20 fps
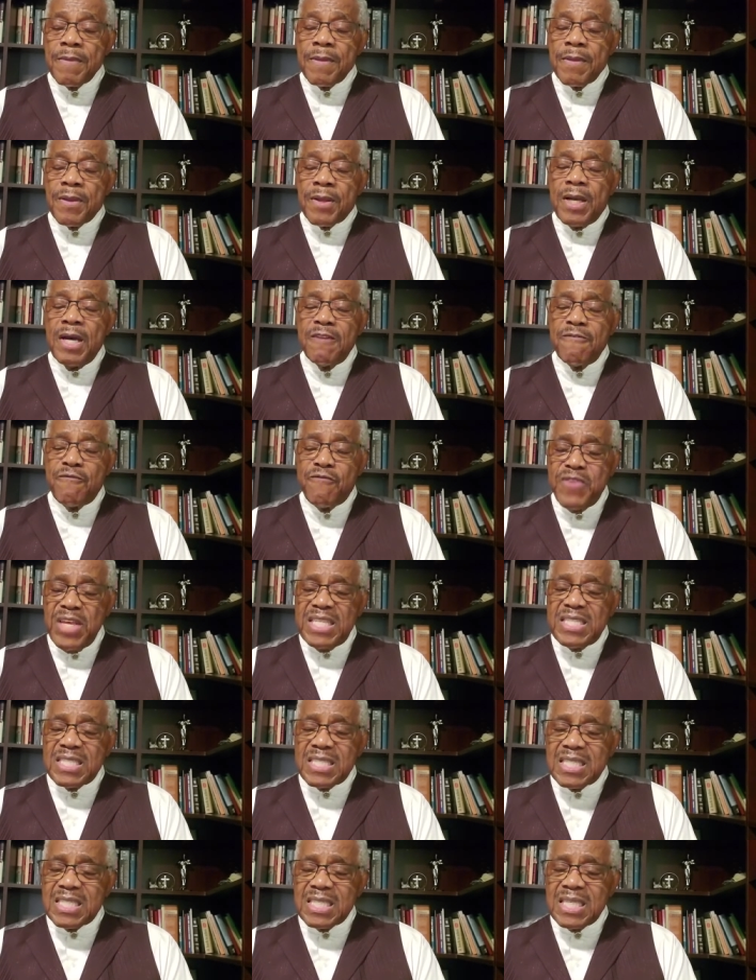
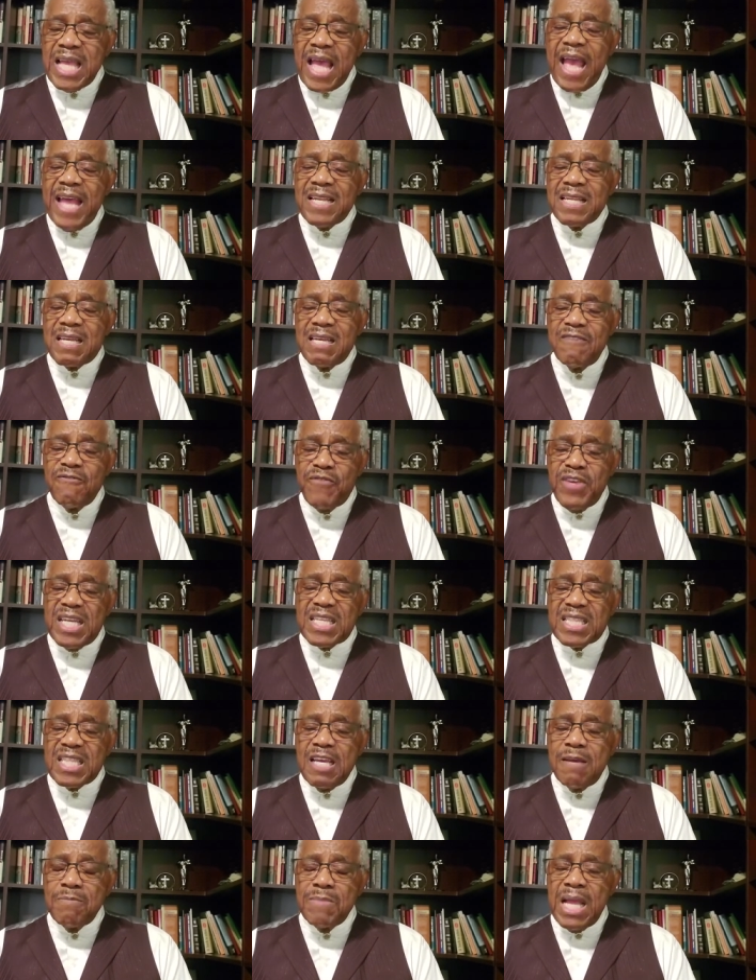Convince and convict
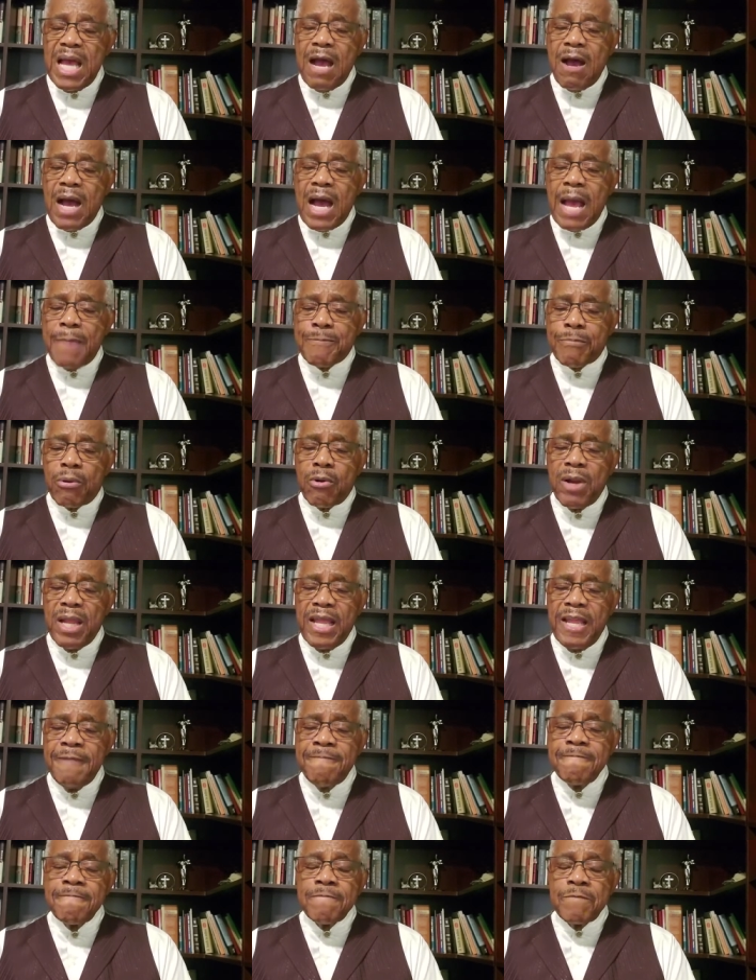them now, I
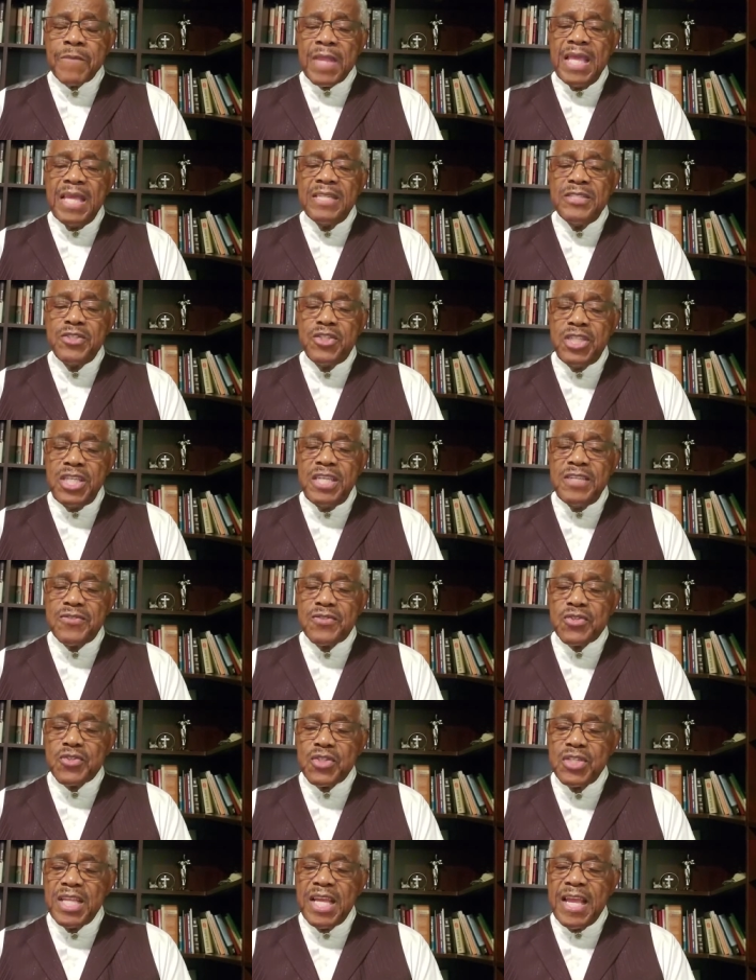pray, in
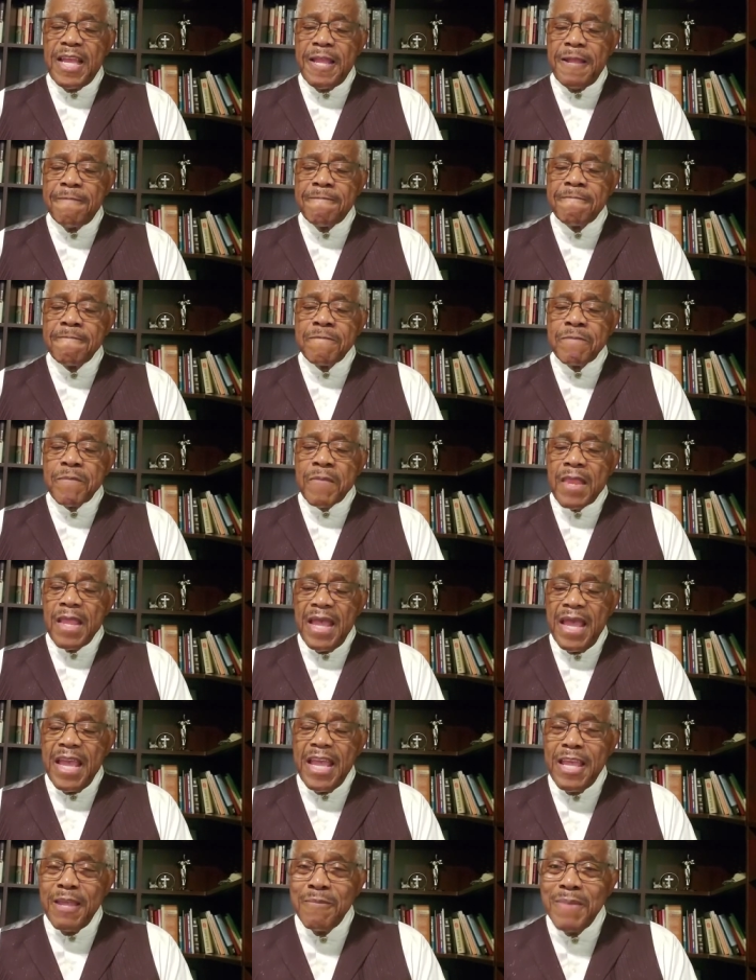Jesus' name,
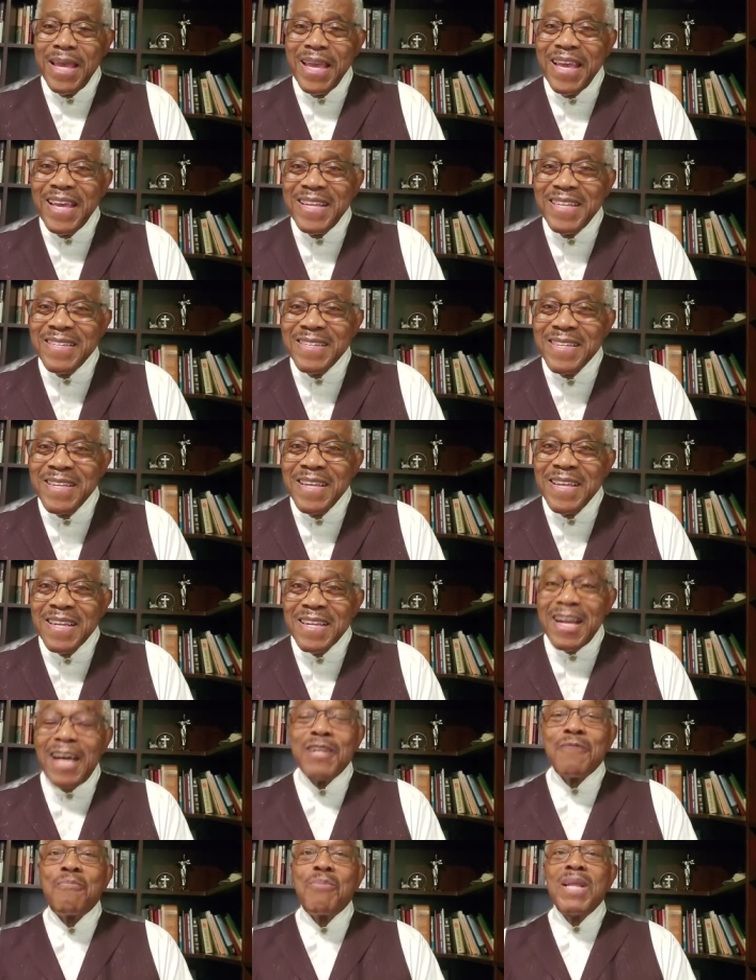amen.
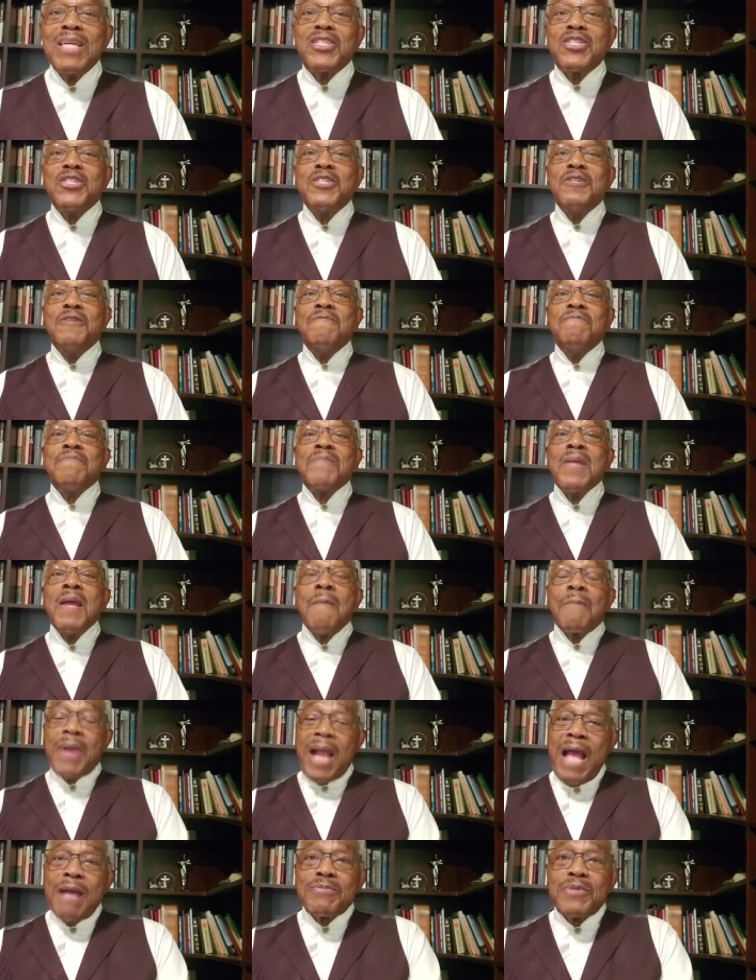God bless you.
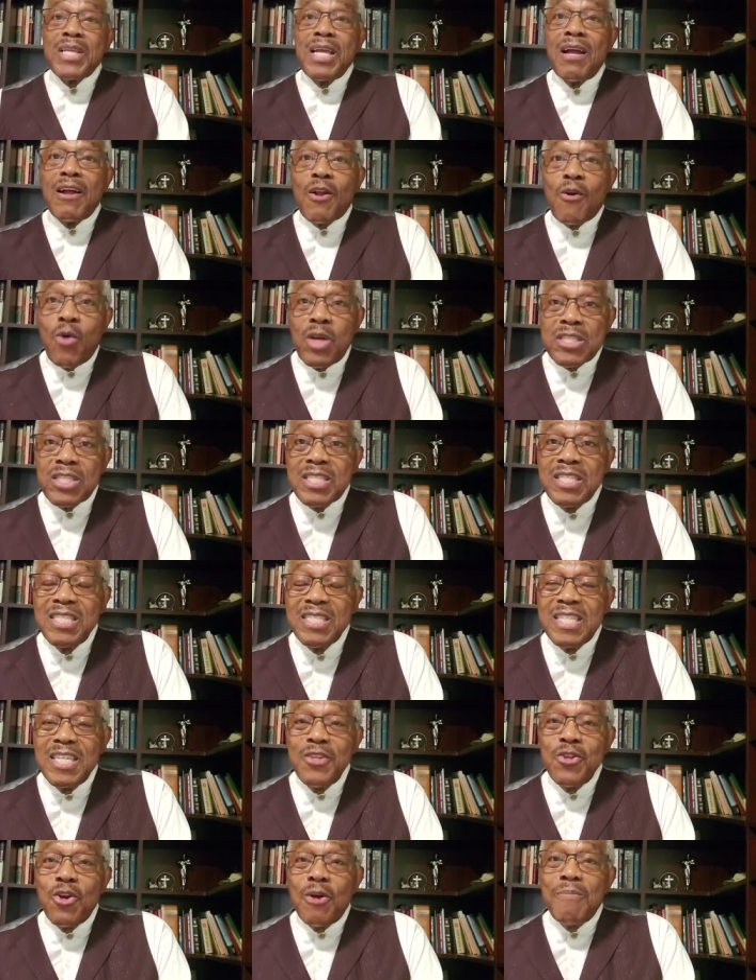Perhaps there are questions
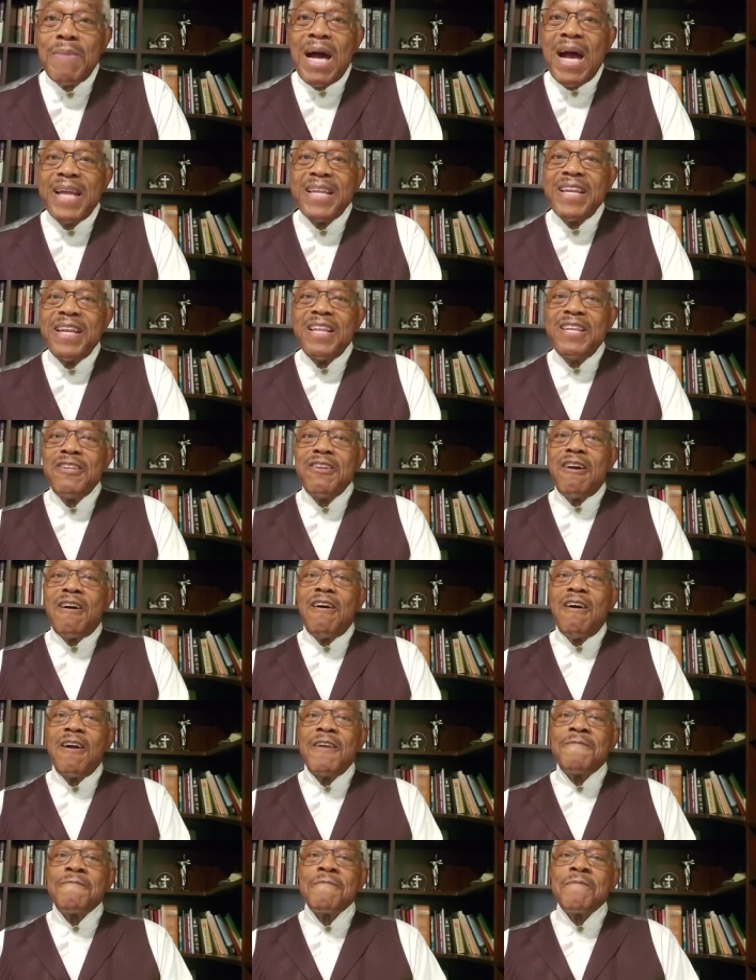in your mind and in your
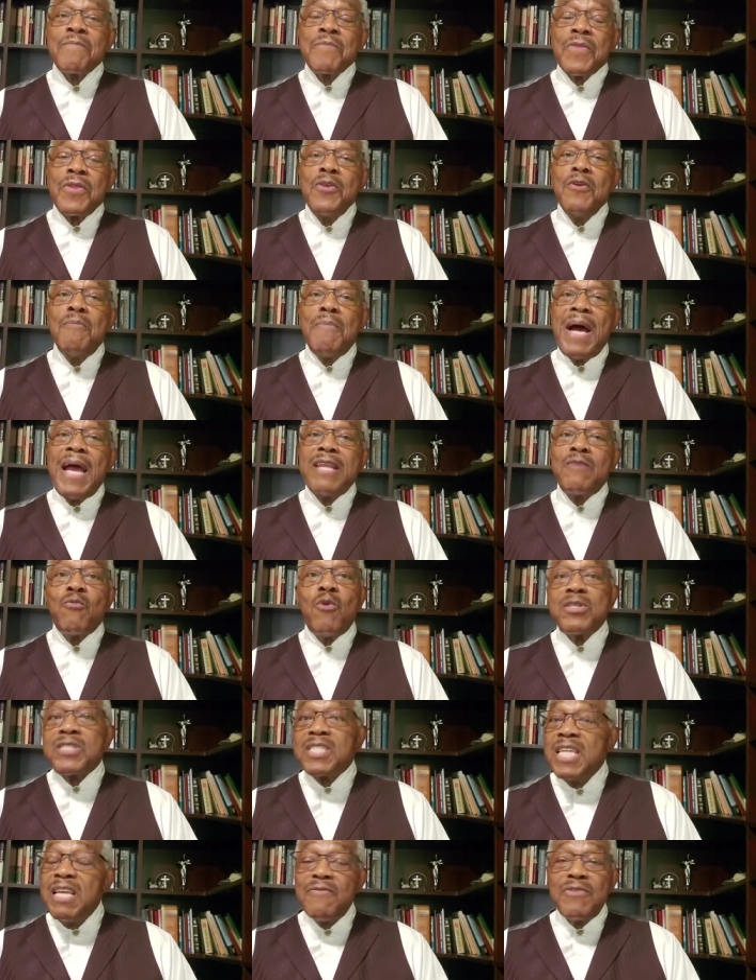heart. You might want
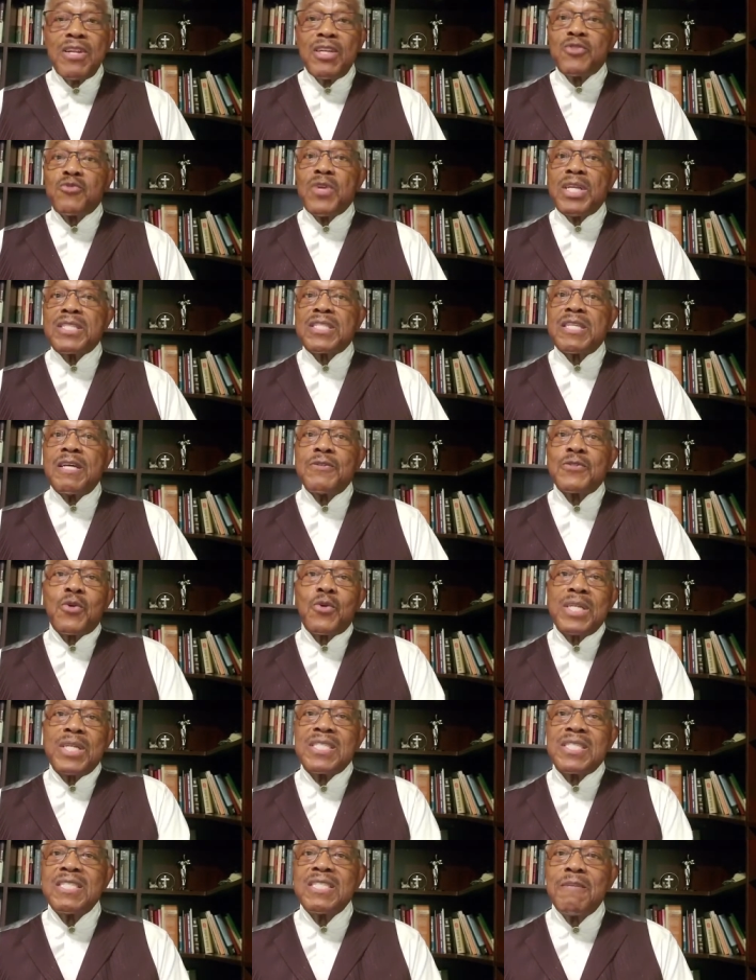to even address those
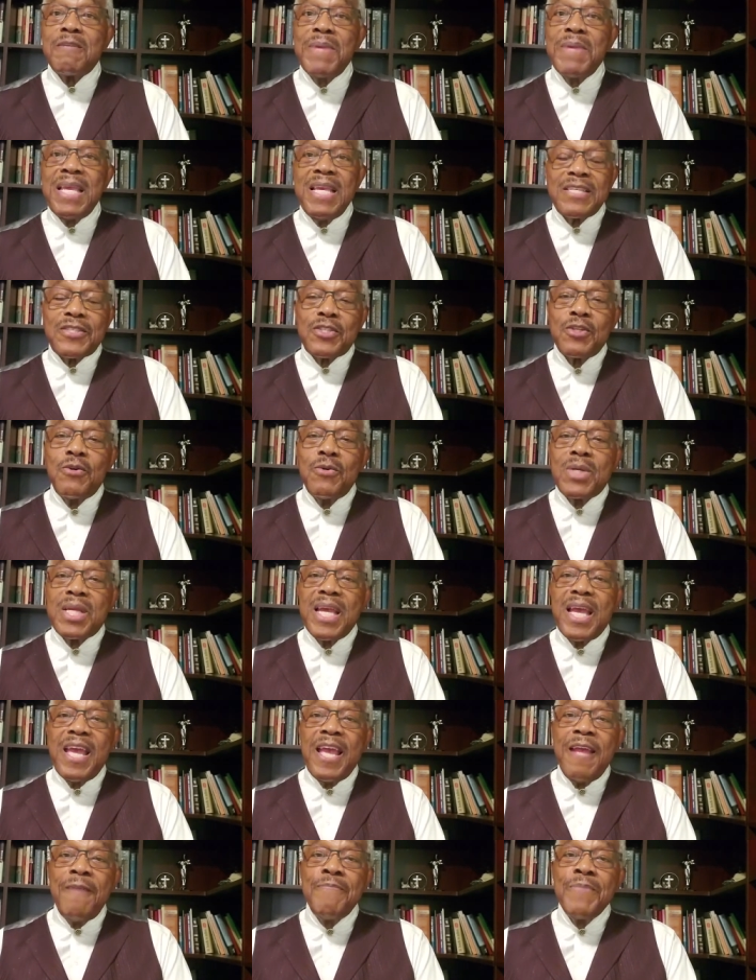questions to me. It's
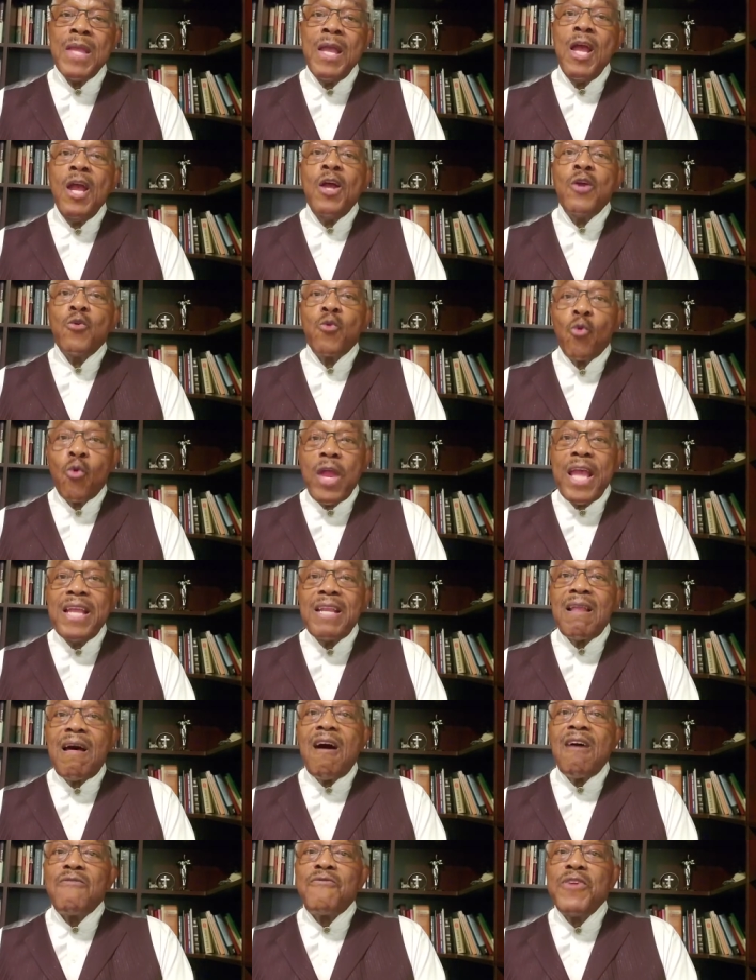okay.
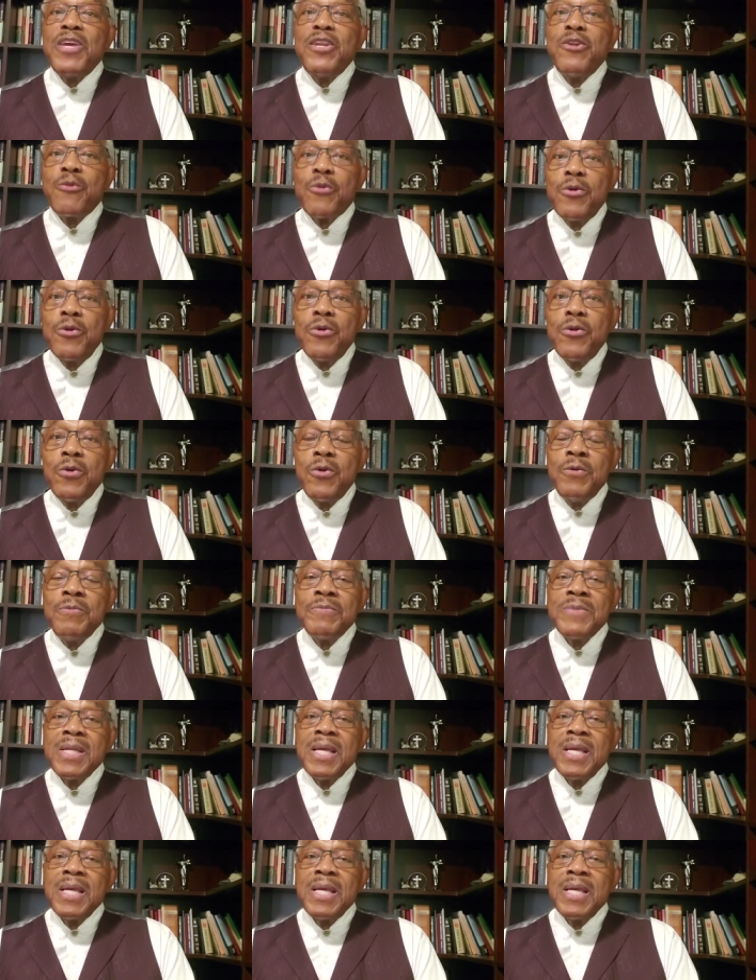Raylaw Venru